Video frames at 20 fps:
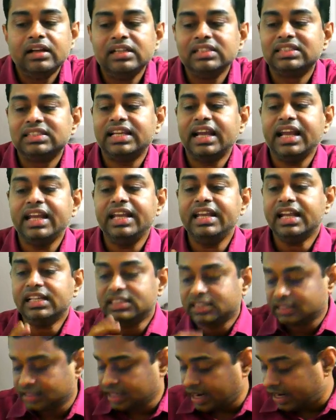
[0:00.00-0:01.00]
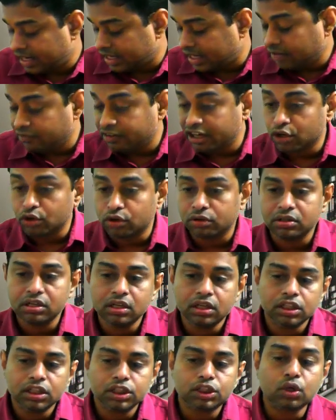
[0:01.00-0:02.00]
Say yes and then we'll go.
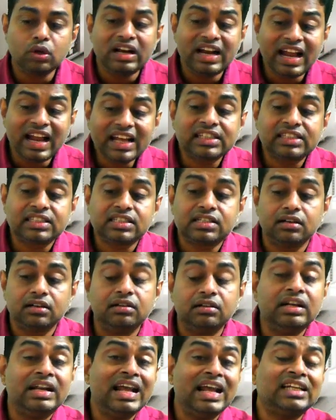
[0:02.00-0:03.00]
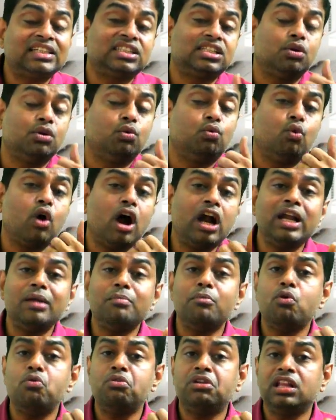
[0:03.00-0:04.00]
So next, what
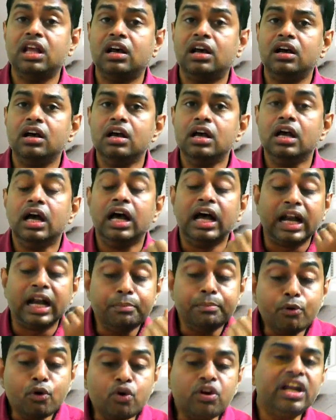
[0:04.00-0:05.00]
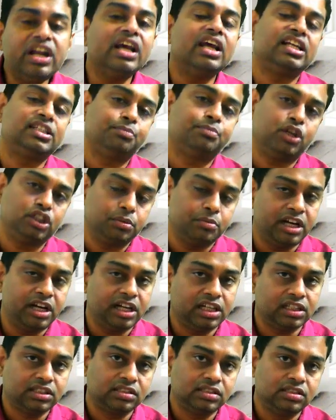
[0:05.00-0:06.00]
about the reporting
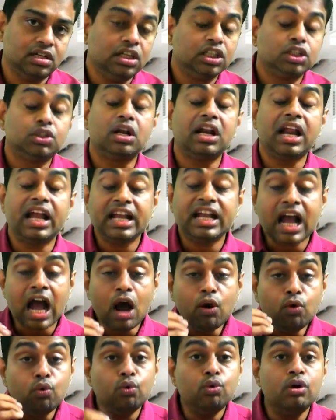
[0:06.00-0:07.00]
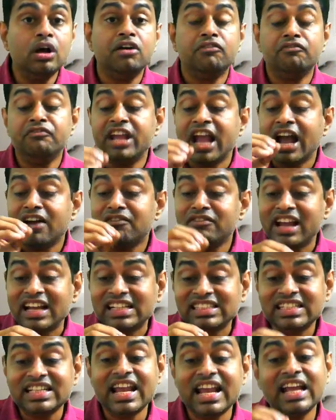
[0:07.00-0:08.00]
responsibilities? So like how we have
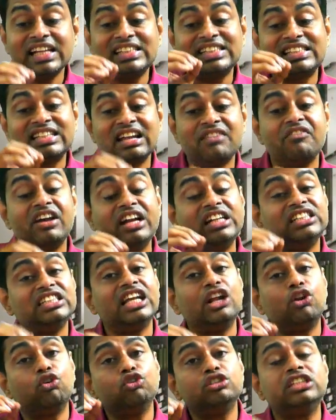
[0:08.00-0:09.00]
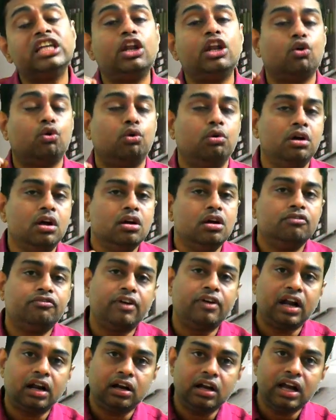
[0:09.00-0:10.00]
SCA 700
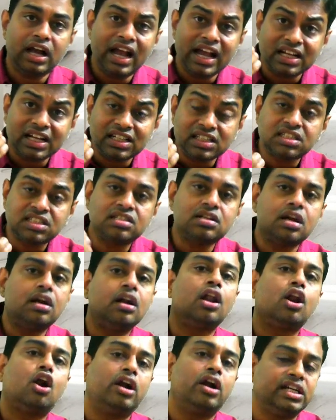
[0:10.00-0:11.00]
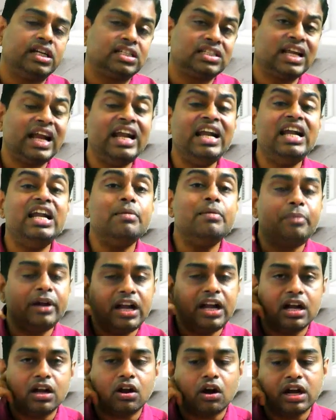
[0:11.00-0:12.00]
for external audits,
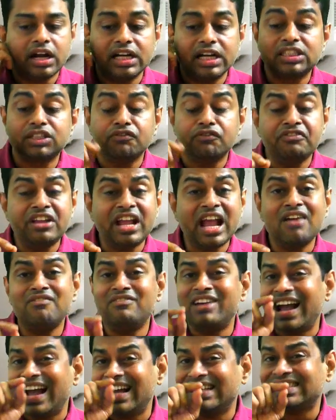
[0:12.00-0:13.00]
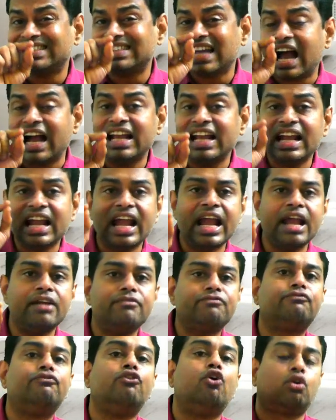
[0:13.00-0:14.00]
independent audits, we have SIA
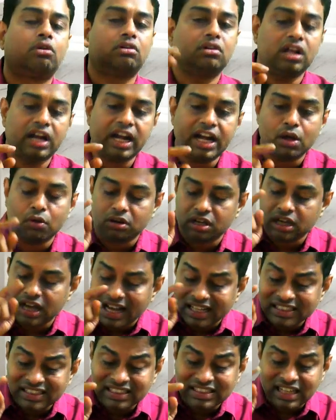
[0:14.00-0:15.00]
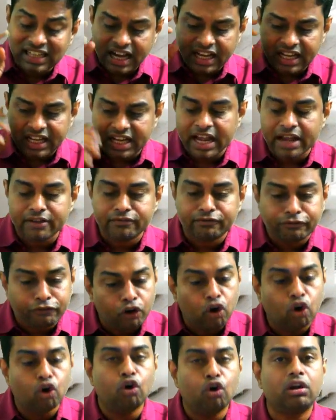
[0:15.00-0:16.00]
4, write down, SIA
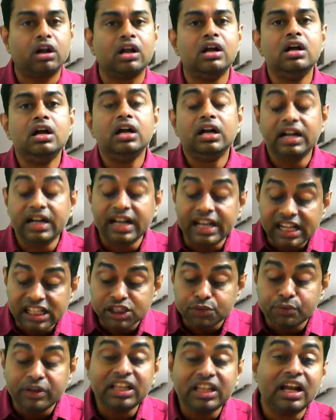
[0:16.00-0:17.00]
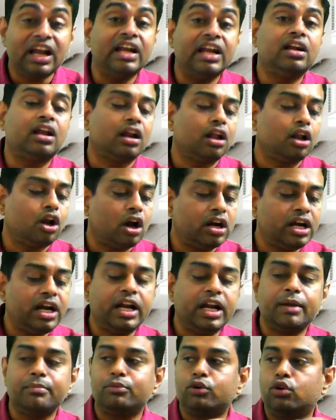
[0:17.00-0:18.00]
4 deals with internal audit
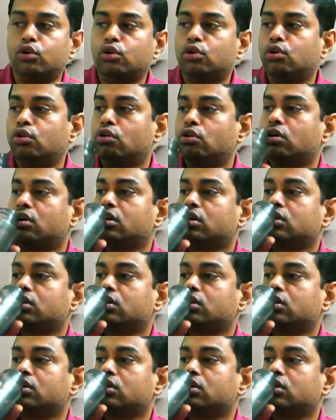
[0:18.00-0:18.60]
report.